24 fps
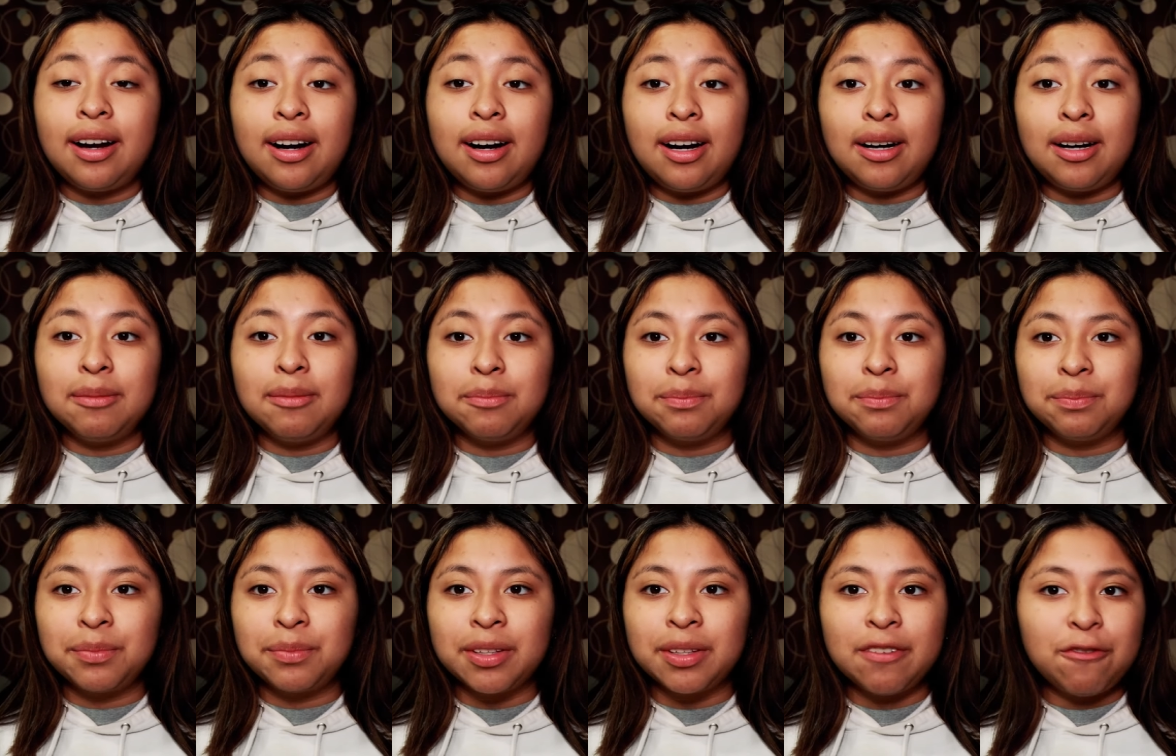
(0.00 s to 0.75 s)

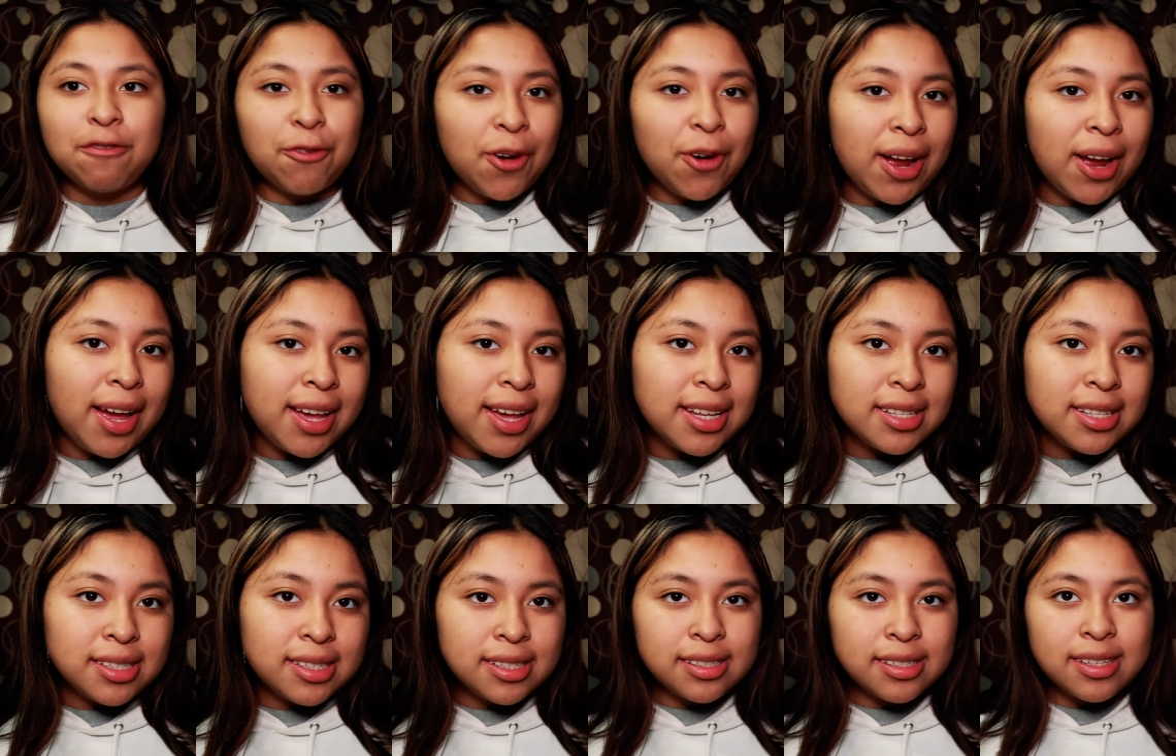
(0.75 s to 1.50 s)
um,
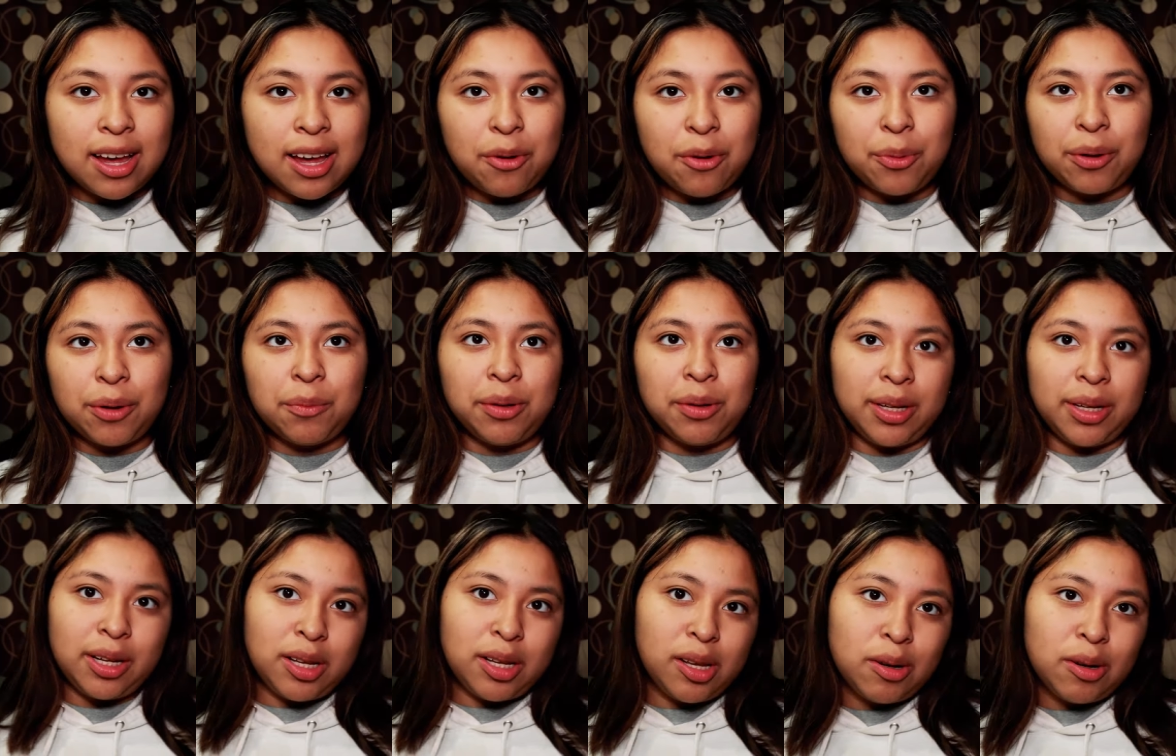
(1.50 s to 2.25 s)
friends that we're
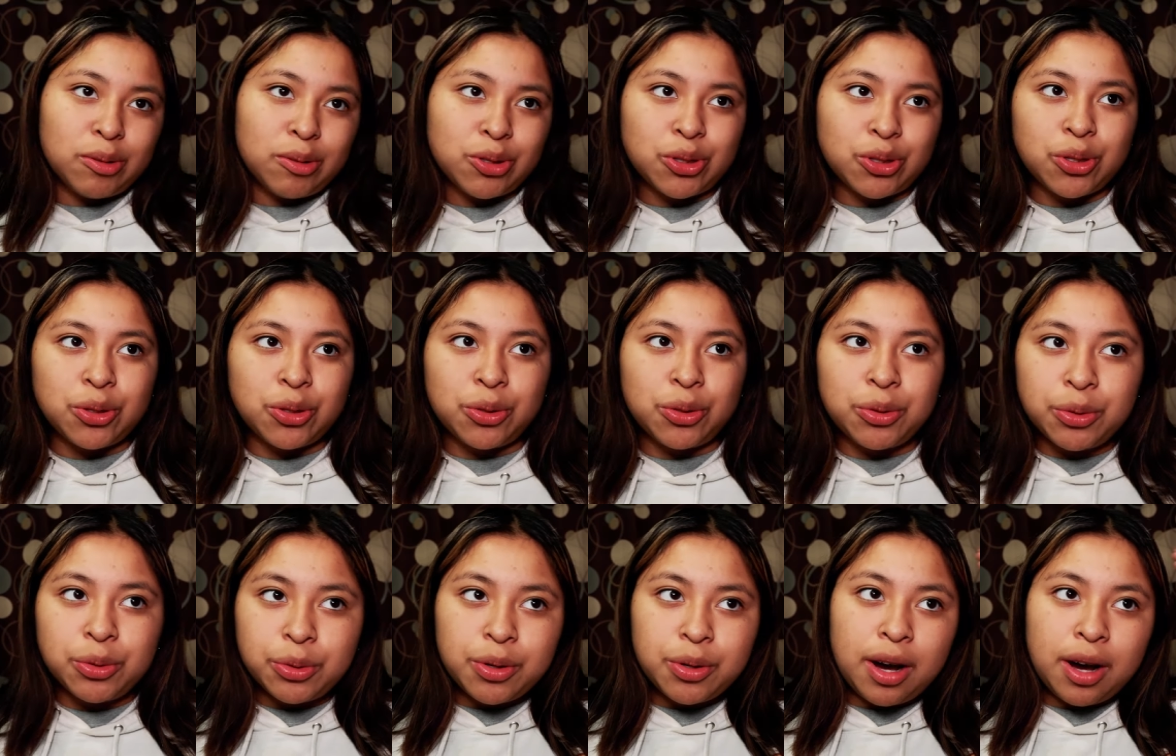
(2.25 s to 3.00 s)
really close
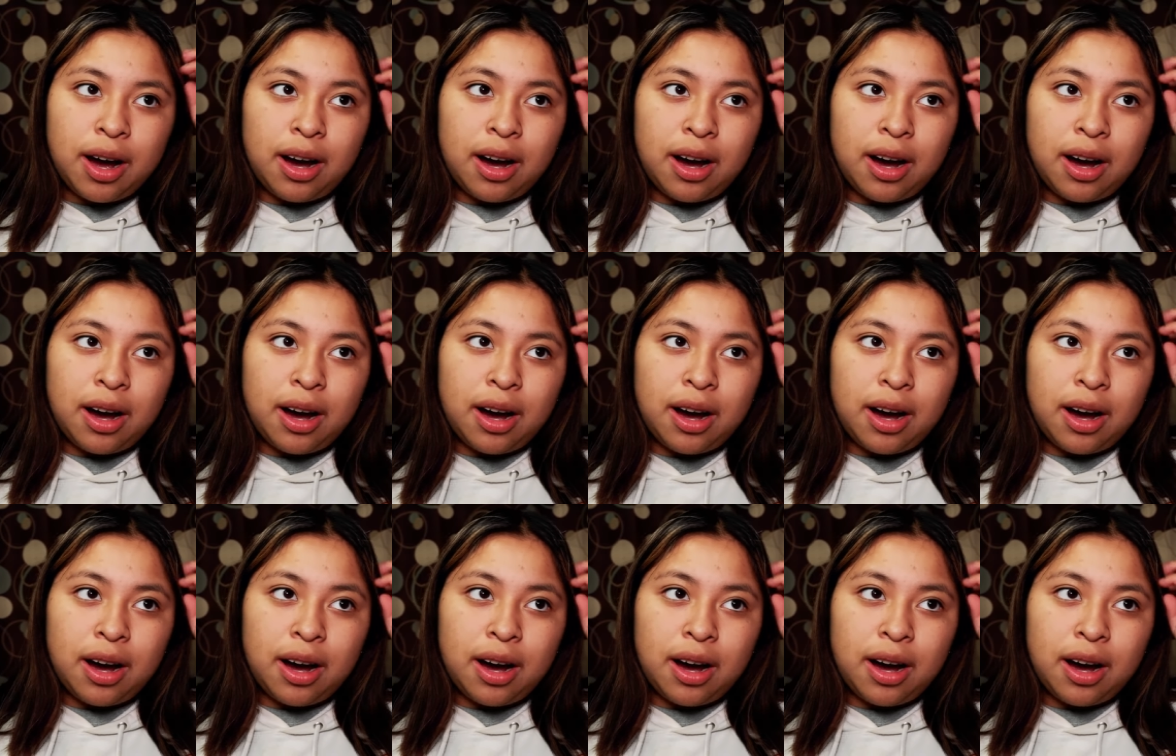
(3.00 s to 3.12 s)
to.